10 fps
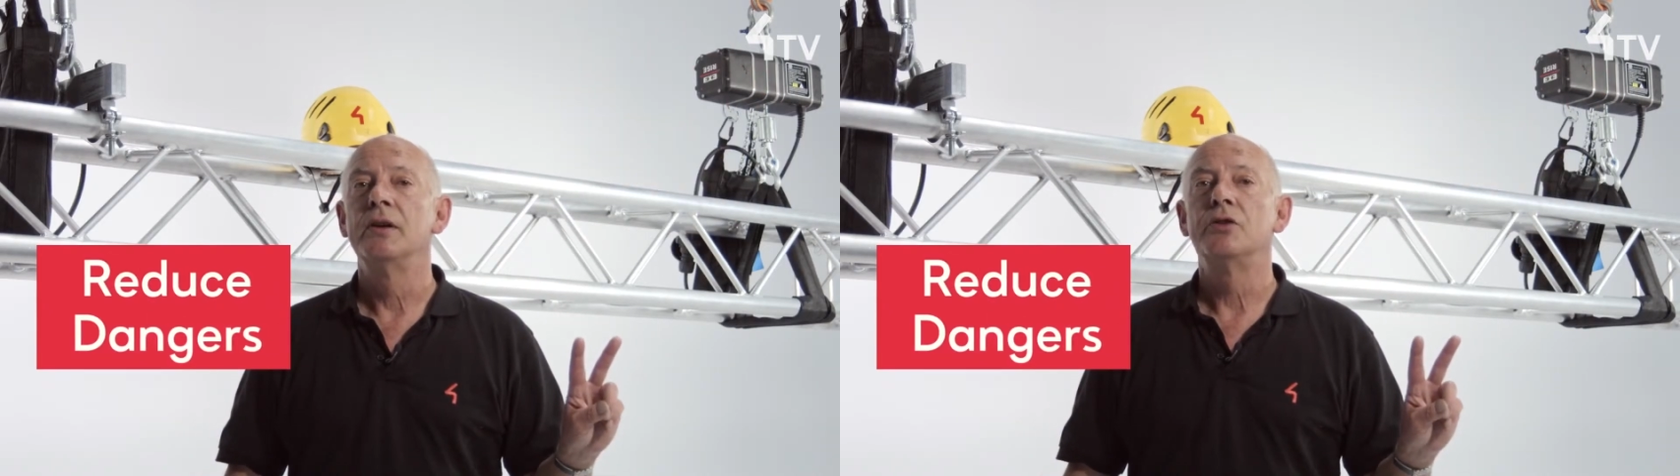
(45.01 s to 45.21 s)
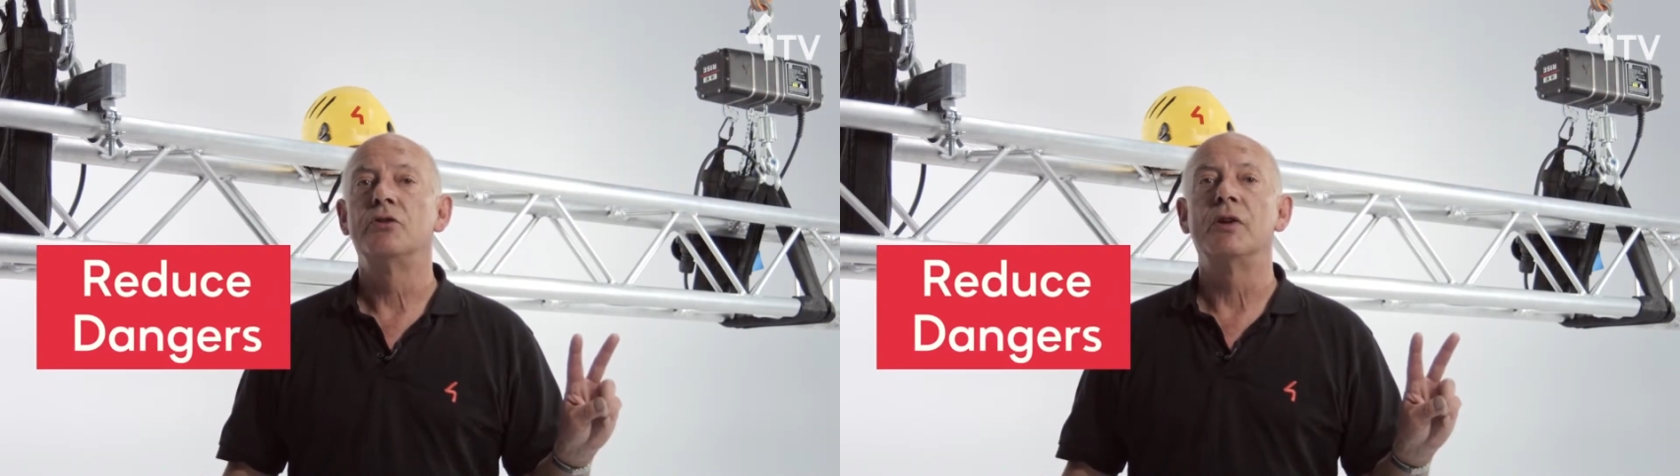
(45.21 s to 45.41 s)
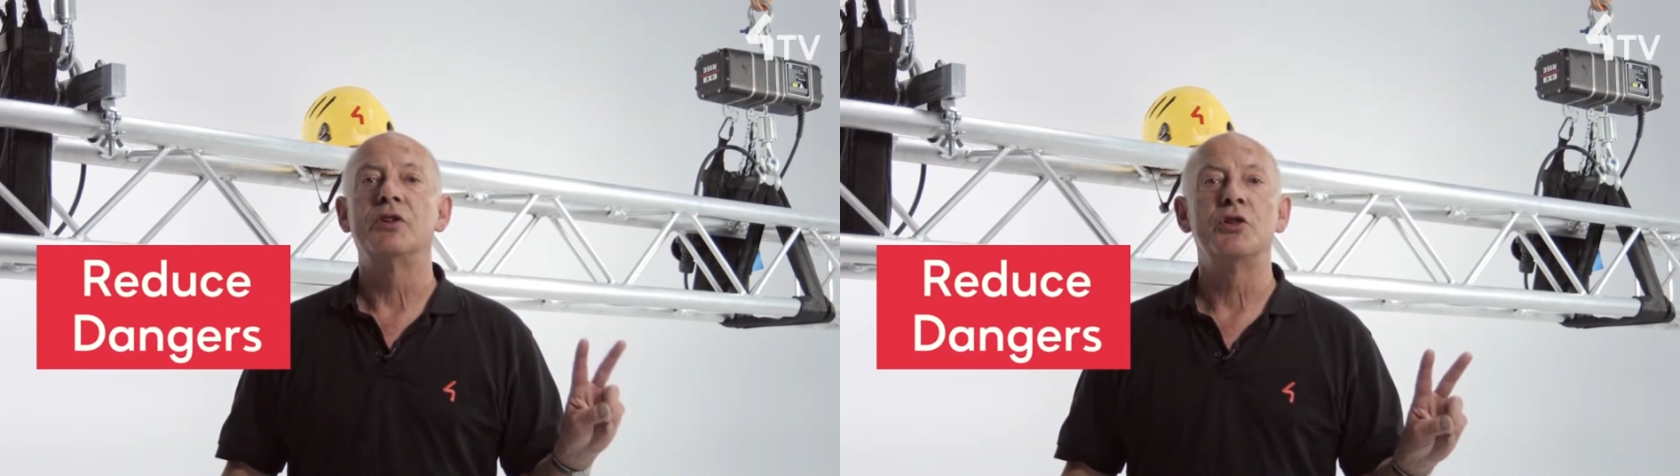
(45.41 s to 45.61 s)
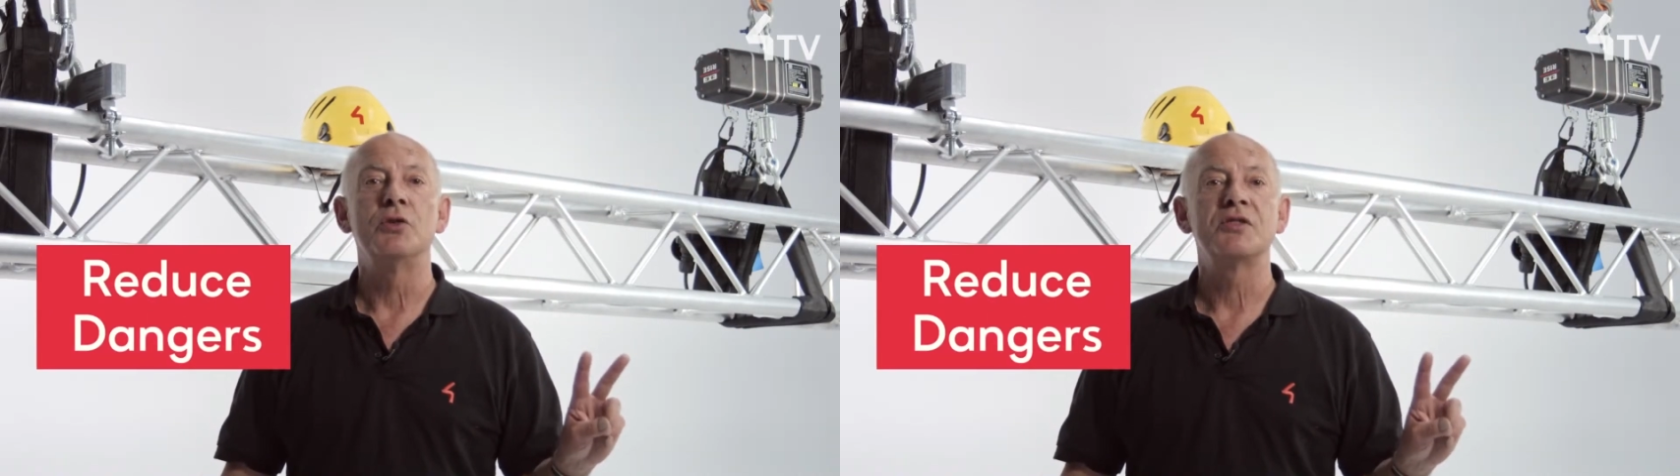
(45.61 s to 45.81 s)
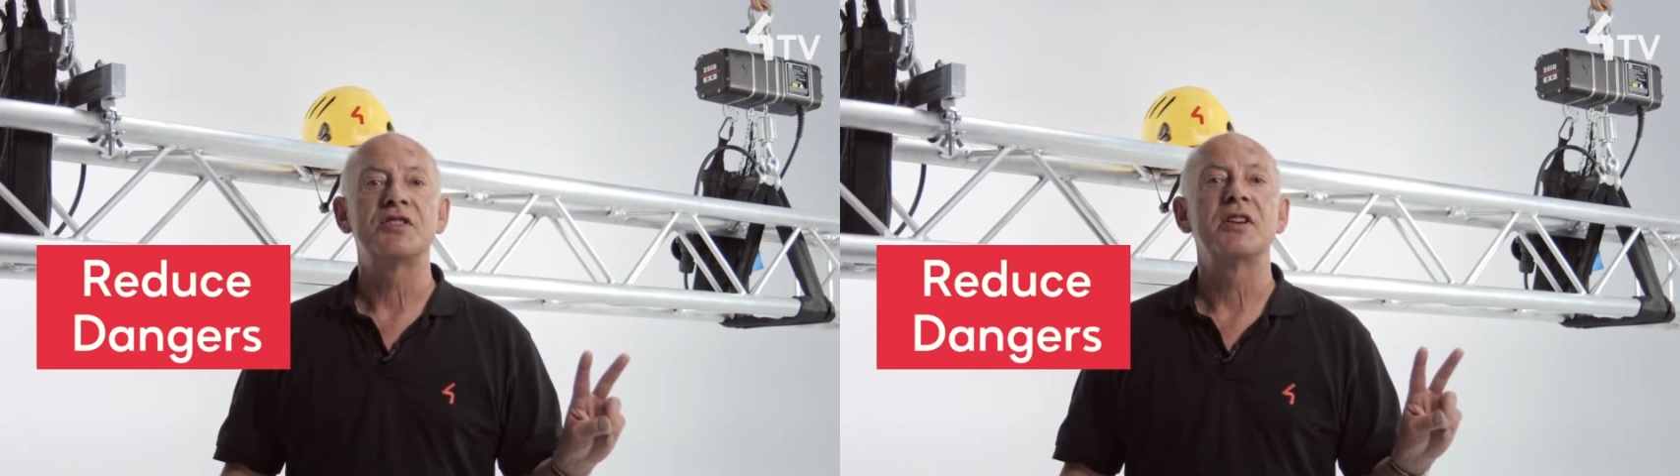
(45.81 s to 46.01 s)
to
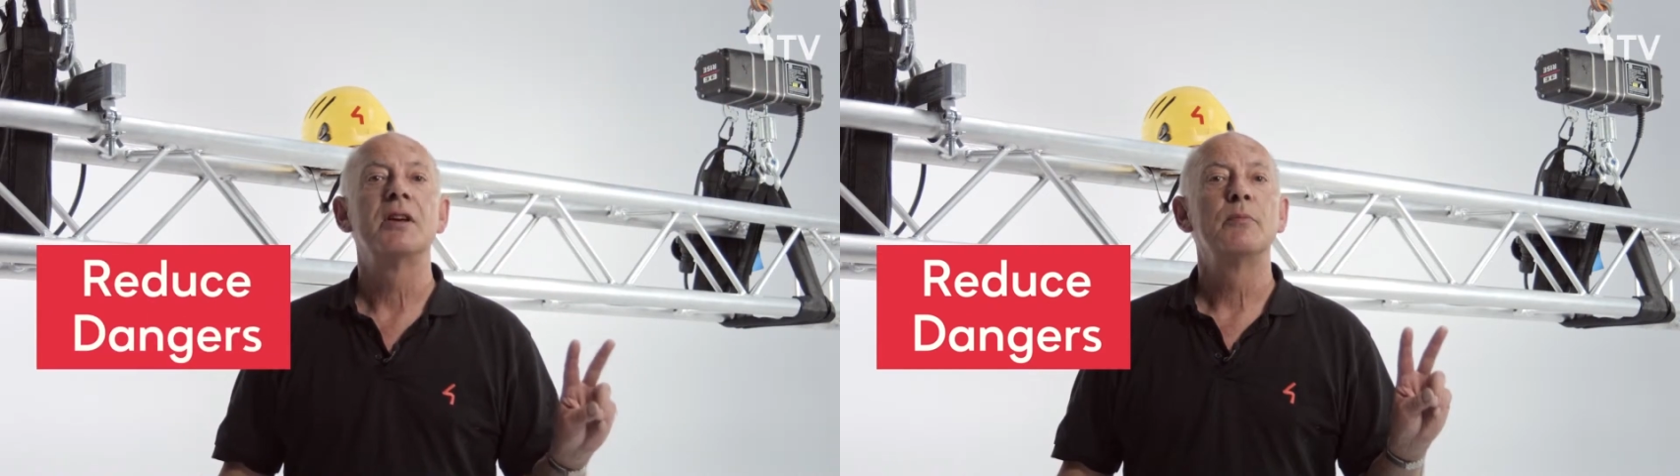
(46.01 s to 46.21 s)
reduce